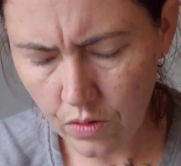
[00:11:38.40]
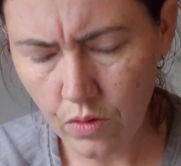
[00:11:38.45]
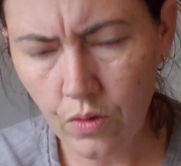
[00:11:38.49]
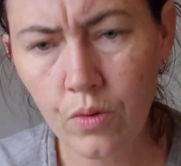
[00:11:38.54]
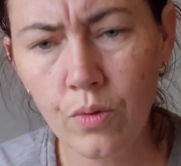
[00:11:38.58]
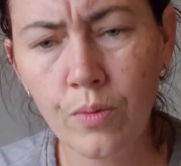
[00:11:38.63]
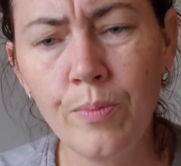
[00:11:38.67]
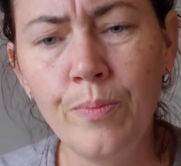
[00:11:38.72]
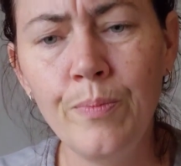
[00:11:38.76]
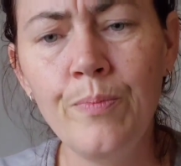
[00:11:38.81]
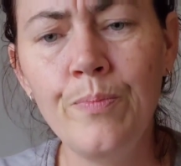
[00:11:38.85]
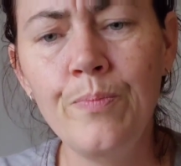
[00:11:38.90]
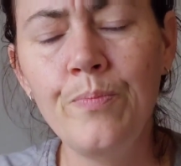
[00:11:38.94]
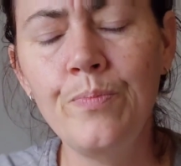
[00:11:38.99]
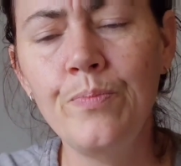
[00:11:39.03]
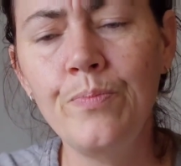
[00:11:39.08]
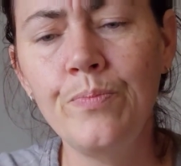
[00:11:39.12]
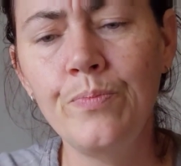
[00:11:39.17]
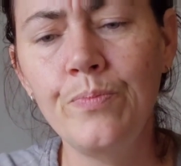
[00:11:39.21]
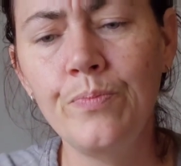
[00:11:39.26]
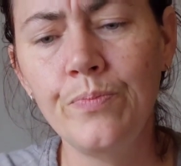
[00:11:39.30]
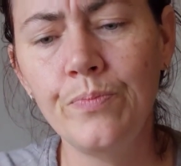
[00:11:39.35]
little,
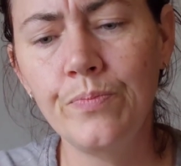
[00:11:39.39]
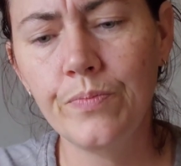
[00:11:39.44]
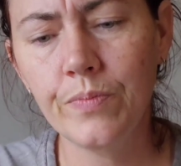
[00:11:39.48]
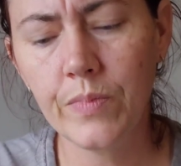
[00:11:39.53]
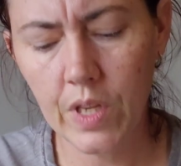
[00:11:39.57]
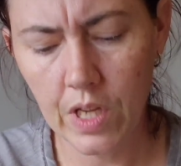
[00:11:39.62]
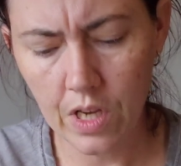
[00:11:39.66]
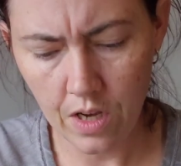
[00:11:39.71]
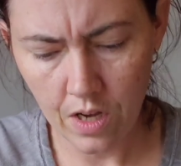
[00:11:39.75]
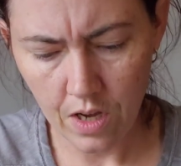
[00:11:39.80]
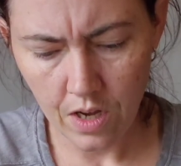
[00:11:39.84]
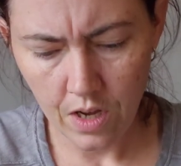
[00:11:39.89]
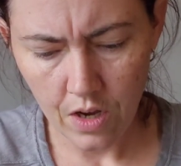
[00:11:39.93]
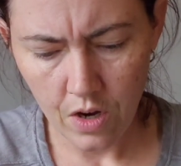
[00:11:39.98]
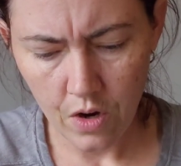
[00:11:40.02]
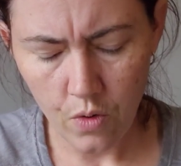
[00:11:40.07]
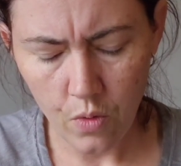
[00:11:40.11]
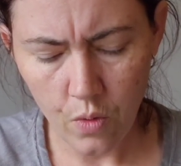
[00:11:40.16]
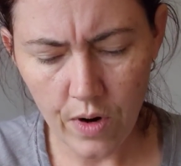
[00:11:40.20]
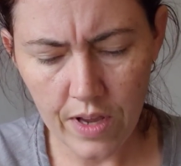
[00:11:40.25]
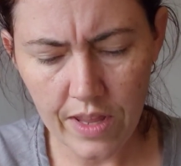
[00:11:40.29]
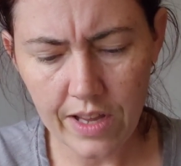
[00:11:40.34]

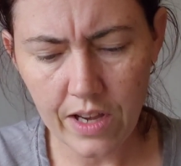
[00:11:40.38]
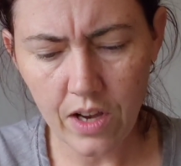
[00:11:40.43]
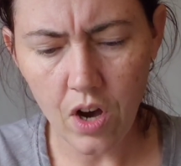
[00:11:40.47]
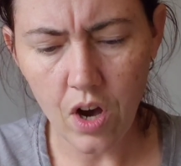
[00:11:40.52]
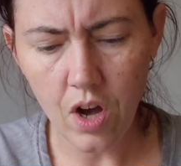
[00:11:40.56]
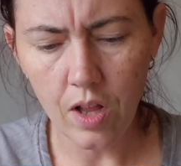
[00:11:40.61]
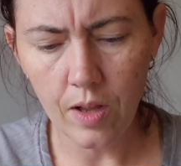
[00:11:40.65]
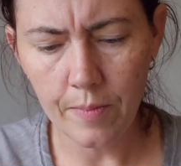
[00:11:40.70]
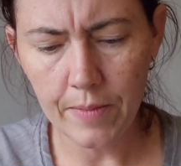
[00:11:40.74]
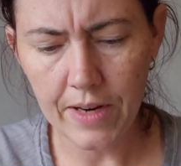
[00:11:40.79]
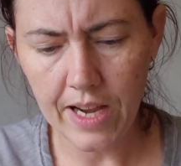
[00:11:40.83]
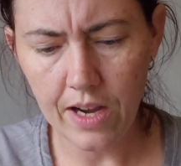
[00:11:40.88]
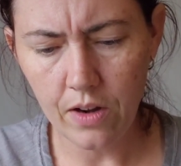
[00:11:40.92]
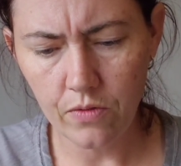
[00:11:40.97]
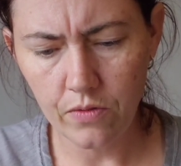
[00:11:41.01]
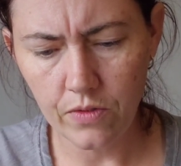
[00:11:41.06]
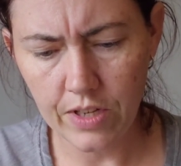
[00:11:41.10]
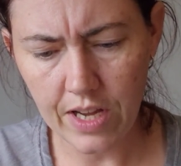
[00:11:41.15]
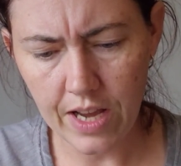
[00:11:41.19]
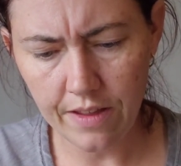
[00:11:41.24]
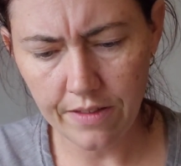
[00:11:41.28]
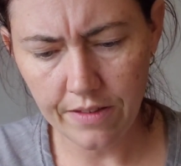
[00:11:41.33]
what do they call them now?
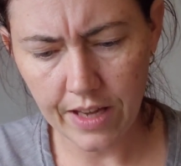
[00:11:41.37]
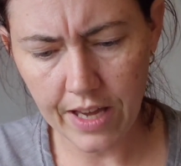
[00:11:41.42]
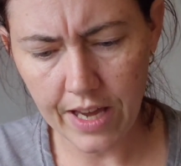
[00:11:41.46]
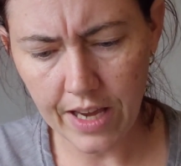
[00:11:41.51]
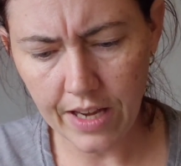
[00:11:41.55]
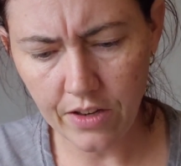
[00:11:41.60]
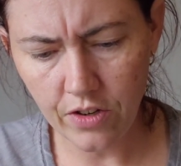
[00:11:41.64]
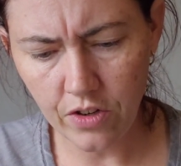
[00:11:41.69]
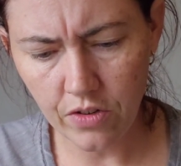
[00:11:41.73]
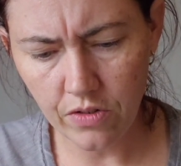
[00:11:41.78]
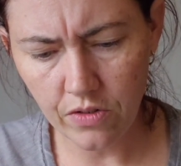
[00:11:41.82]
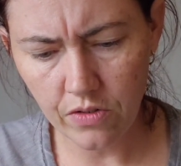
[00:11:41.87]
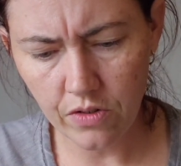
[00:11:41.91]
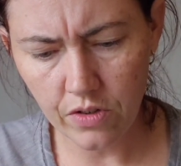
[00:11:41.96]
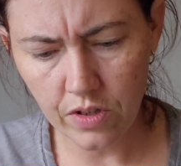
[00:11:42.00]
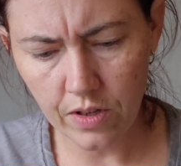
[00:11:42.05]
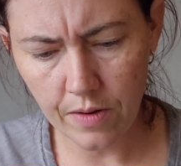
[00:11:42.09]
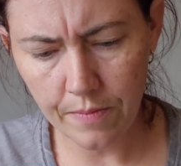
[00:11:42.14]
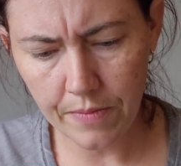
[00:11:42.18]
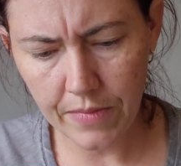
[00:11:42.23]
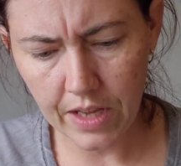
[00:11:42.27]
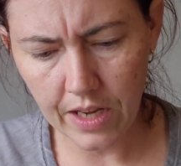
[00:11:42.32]
Death cages or
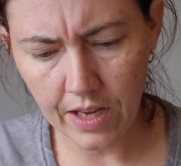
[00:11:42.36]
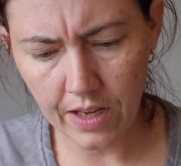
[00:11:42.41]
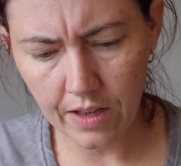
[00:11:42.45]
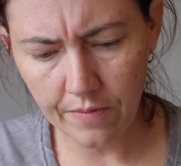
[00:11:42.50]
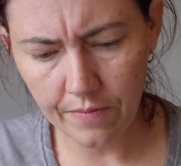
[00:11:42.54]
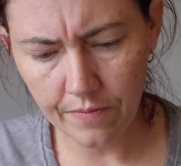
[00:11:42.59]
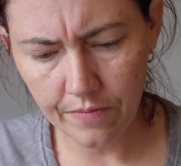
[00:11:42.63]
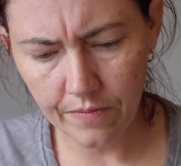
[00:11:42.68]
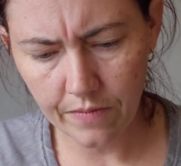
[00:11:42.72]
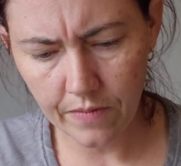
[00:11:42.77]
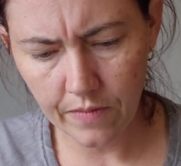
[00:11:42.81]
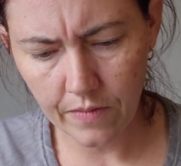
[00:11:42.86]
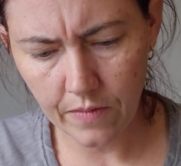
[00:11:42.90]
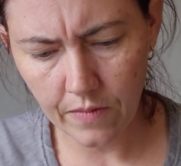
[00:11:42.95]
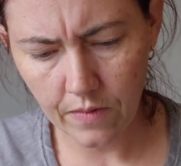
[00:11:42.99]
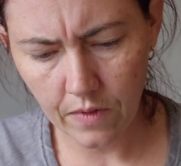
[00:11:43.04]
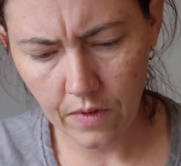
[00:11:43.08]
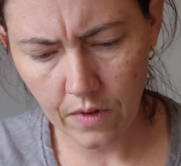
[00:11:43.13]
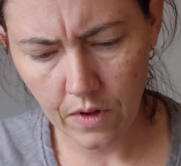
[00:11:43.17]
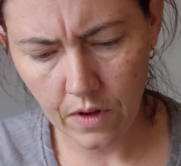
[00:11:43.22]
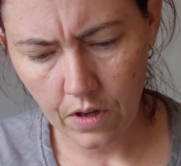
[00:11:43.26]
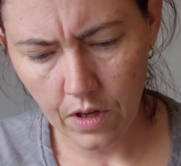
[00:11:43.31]
something?
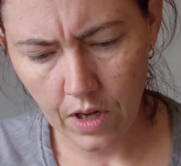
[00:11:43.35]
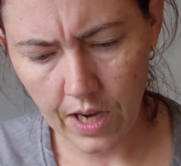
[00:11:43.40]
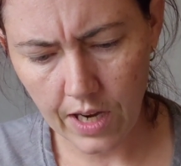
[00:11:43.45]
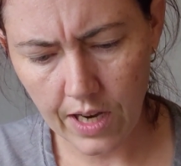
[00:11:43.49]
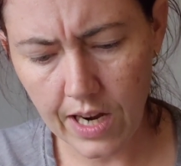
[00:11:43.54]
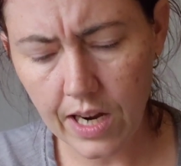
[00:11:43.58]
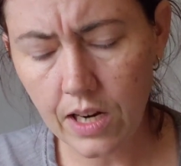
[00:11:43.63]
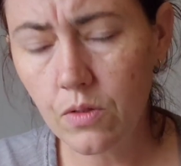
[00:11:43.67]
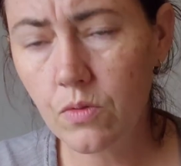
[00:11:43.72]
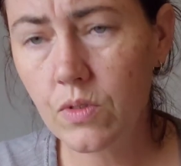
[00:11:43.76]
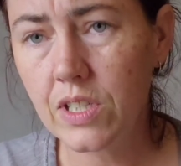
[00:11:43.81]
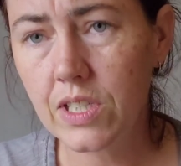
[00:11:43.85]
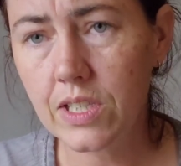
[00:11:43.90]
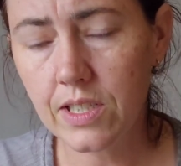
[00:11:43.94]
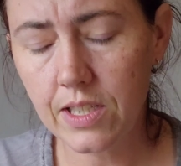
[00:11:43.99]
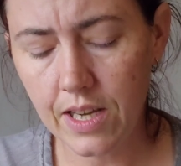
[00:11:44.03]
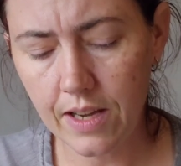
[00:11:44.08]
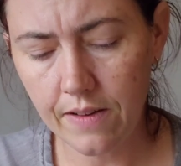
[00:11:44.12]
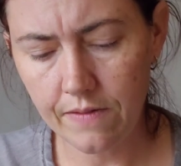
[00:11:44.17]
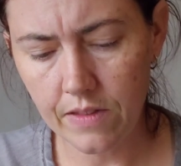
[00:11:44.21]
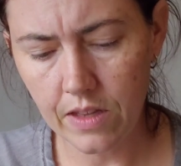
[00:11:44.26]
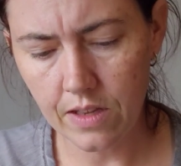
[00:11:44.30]
I kind of want to
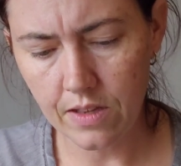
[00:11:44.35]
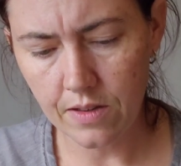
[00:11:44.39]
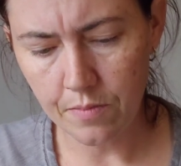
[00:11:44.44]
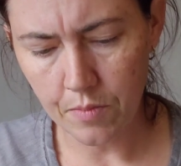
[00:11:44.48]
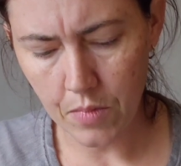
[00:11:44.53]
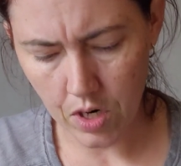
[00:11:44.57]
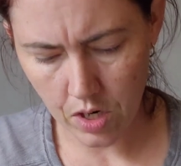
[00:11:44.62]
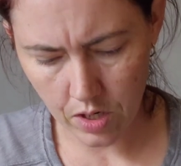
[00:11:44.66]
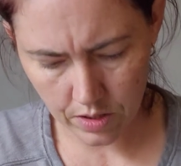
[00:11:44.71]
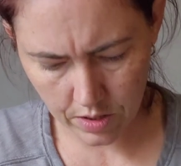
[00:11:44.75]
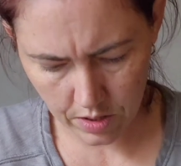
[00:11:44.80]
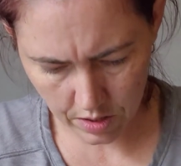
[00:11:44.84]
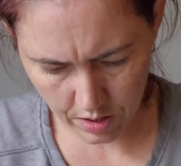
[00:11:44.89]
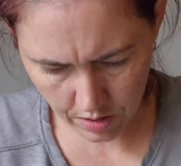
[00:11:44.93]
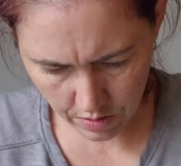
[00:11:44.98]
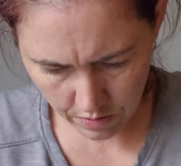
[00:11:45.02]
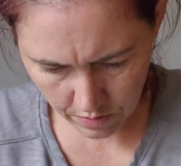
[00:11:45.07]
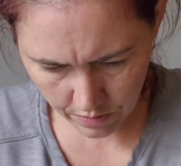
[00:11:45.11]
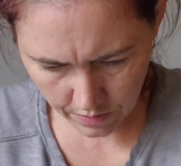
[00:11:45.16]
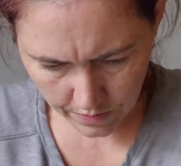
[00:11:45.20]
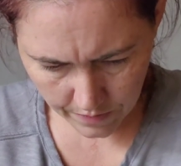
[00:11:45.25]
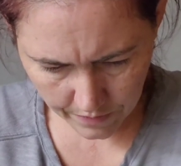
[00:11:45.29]
save this moss
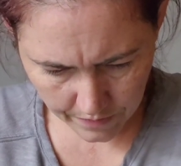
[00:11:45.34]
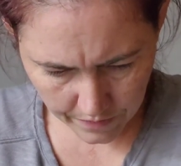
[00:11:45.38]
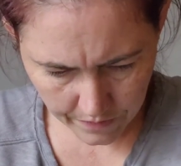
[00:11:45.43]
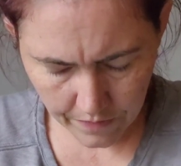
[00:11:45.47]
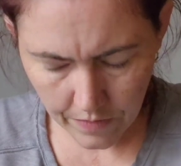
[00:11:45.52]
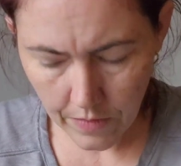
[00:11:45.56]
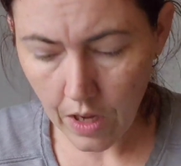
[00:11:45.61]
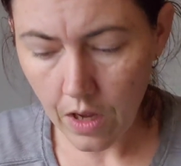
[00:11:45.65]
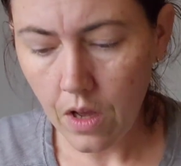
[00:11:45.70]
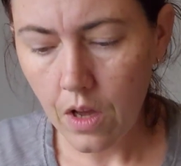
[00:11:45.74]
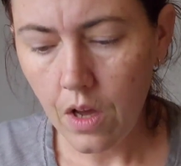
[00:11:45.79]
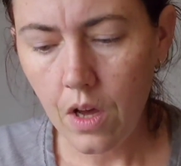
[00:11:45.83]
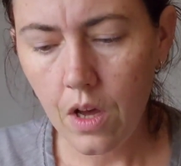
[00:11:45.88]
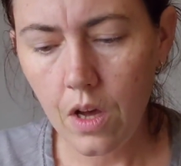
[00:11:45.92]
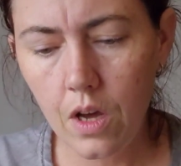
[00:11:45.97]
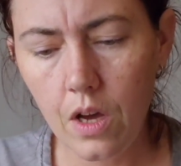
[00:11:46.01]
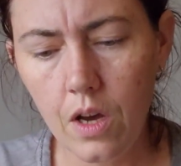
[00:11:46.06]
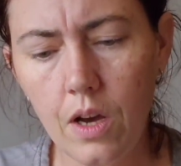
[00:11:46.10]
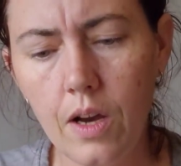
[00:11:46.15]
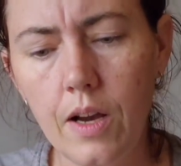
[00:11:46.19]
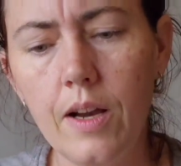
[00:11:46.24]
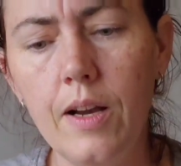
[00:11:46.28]
though.
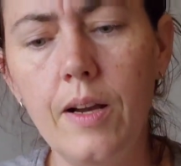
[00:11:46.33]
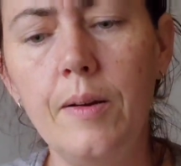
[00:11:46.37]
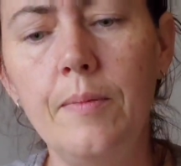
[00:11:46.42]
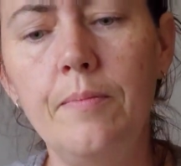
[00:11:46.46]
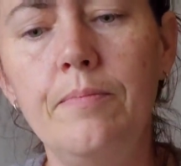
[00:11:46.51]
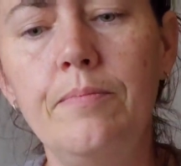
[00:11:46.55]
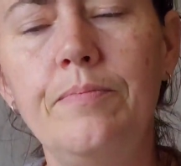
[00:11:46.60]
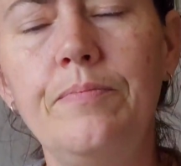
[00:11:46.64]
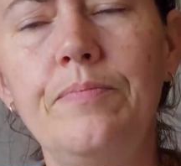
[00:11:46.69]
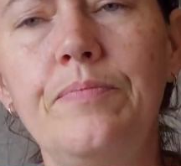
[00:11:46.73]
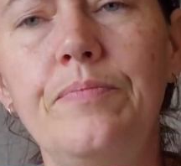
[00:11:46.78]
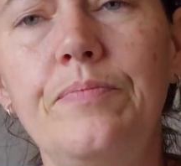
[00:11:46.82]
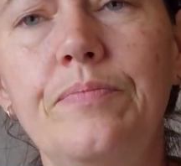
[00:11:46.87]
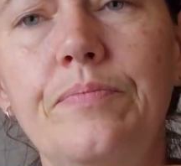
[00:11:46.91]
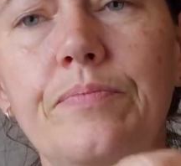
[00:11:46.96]
One